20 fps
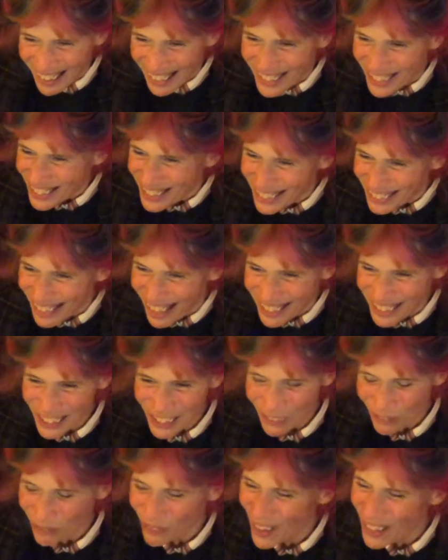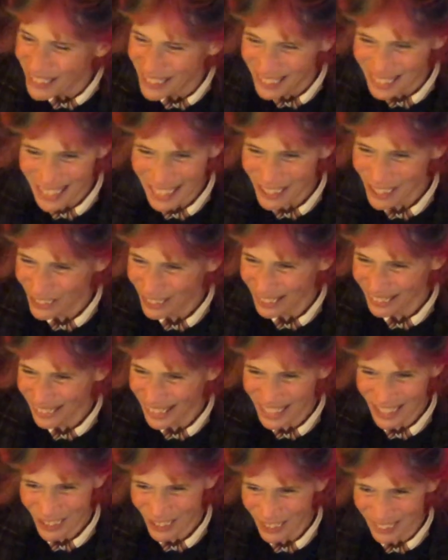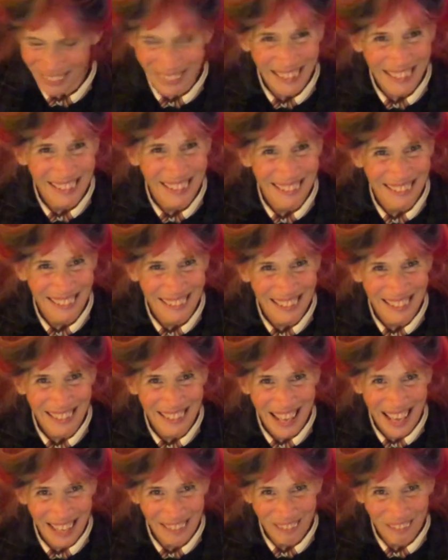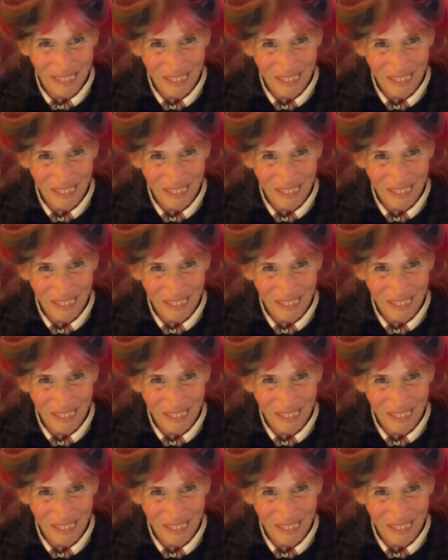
just felt such elation in that